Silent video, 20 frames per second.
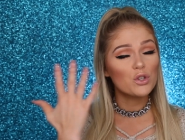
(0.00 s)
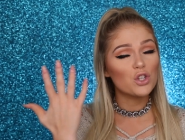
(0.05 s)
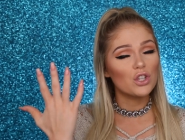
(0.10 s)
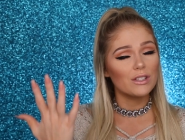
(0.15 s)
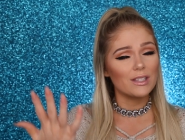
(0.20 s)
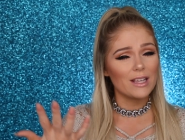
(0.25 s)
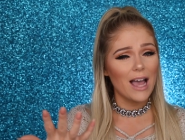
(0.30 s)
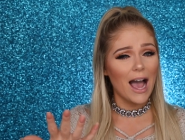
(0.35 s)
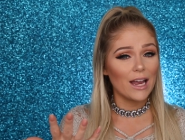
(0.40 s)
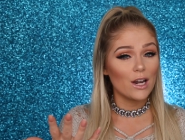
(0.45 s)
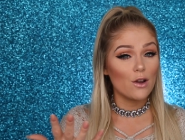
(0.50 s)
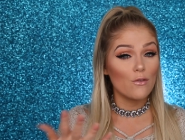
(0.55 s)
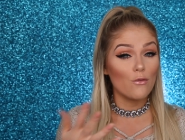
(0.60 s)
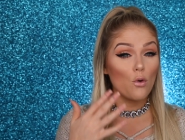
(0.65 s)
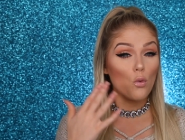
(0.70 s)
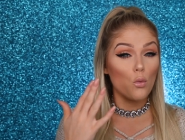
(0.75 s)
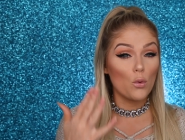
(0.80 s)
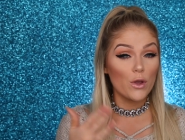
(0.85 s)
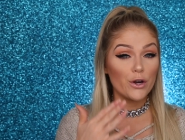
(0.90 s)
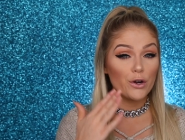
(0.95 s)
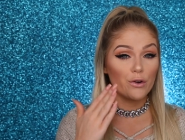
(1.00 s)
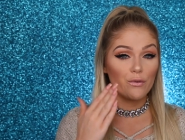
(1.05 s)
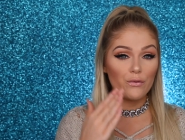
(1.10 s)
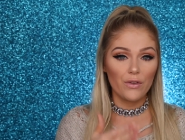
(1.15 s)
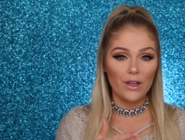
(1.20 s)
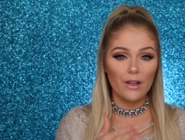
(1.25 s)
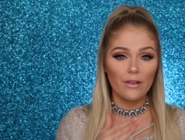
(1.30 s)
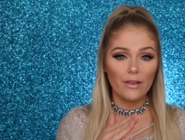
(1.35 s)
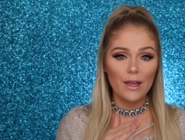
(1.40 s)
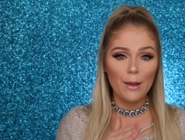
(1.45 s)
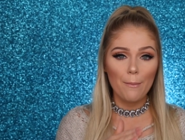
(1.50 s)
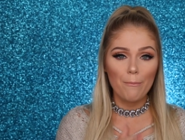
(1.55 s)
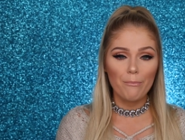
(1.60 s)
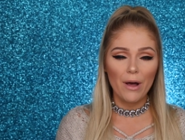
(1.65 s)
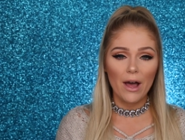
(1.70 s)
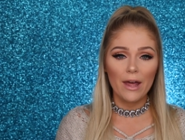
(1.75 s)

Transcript: which is kind of a weird feeling,